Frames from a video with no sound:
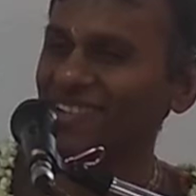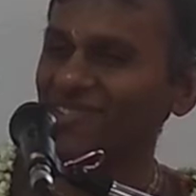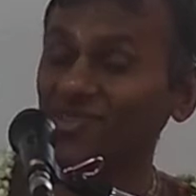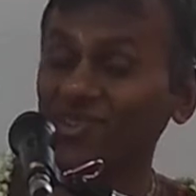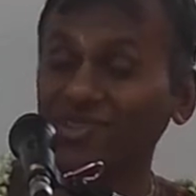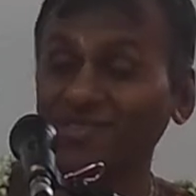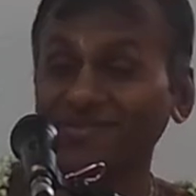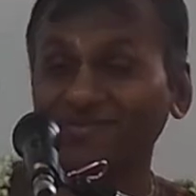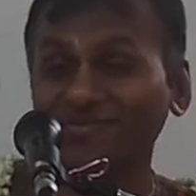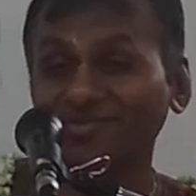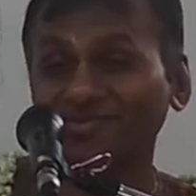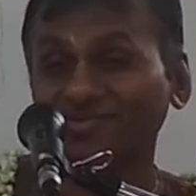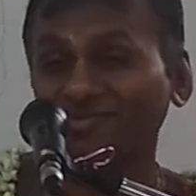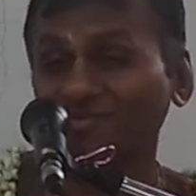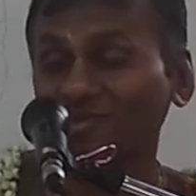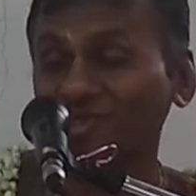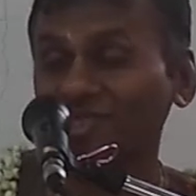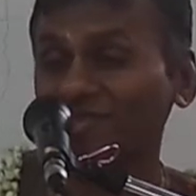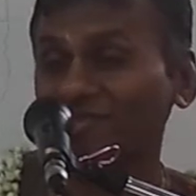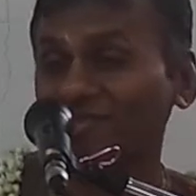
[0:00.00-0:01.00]
it's
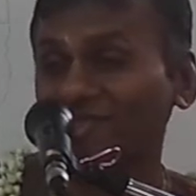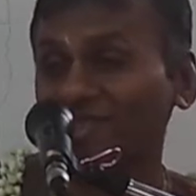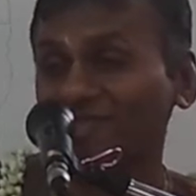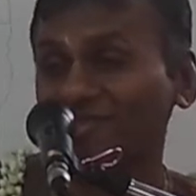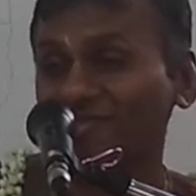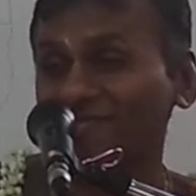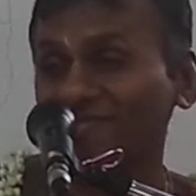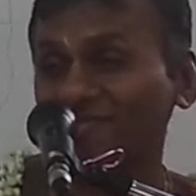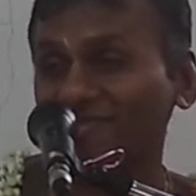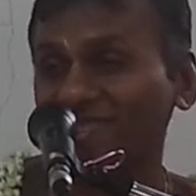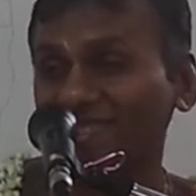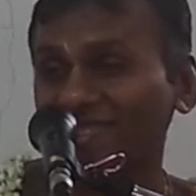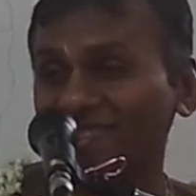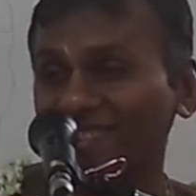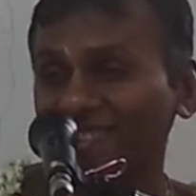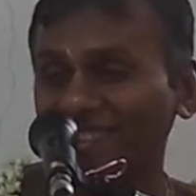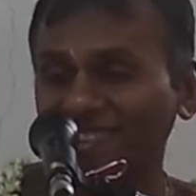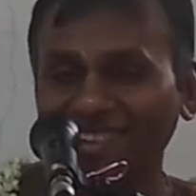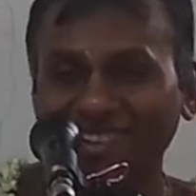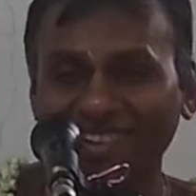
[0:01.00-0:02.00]
too much of philosophy,
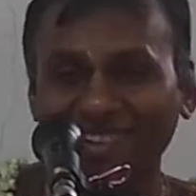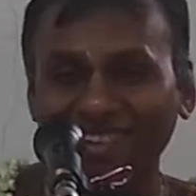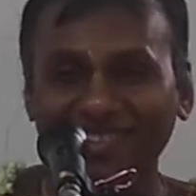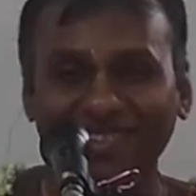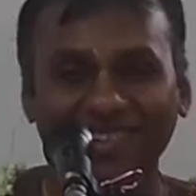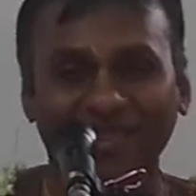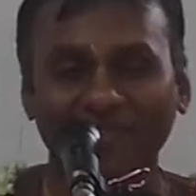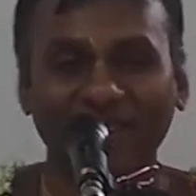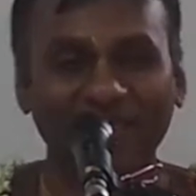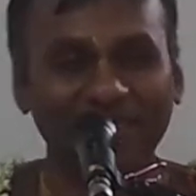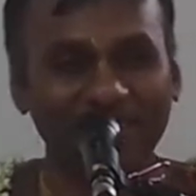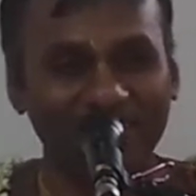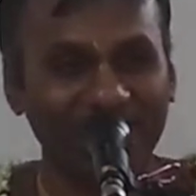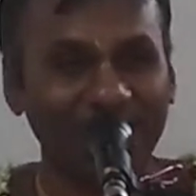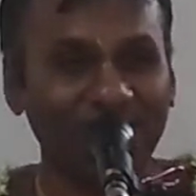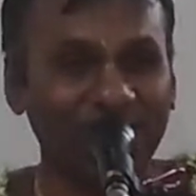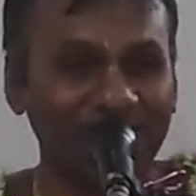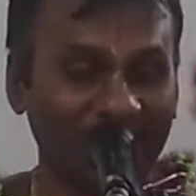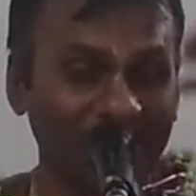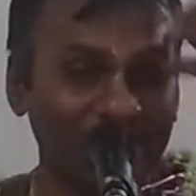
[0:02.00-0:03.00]
man.
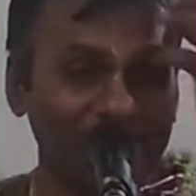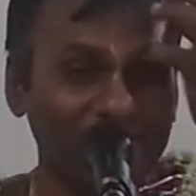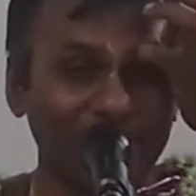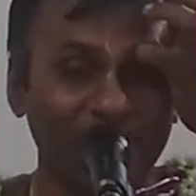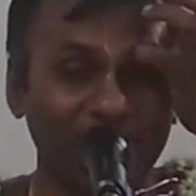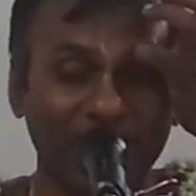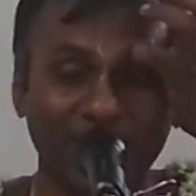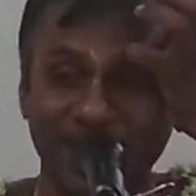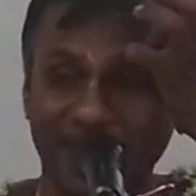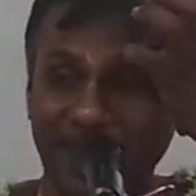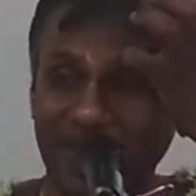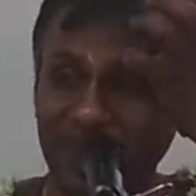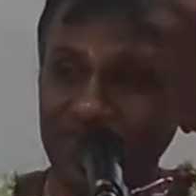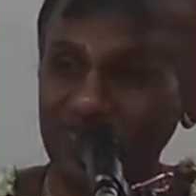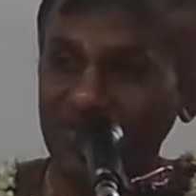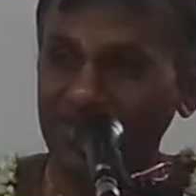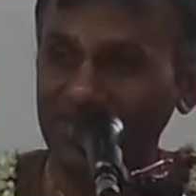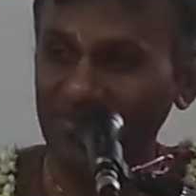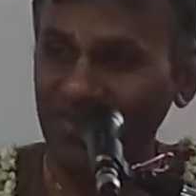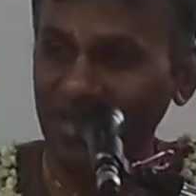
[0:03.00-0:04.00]
Sometimes, some speaker comes
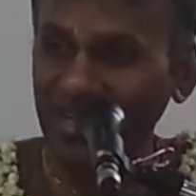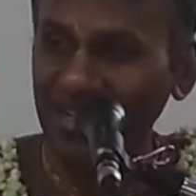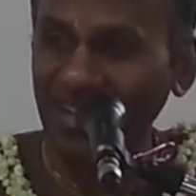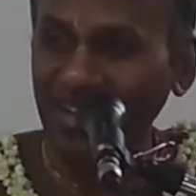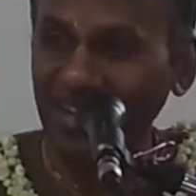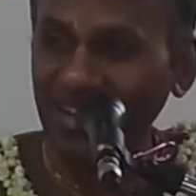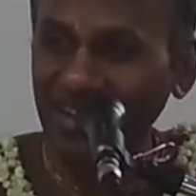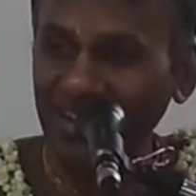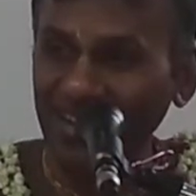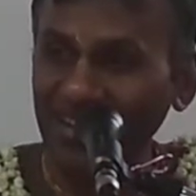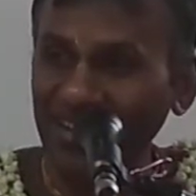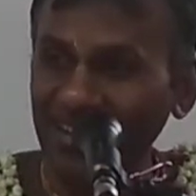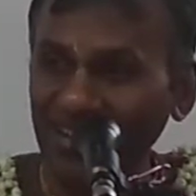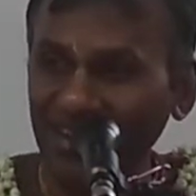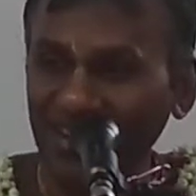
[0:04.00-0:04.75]
with big nail.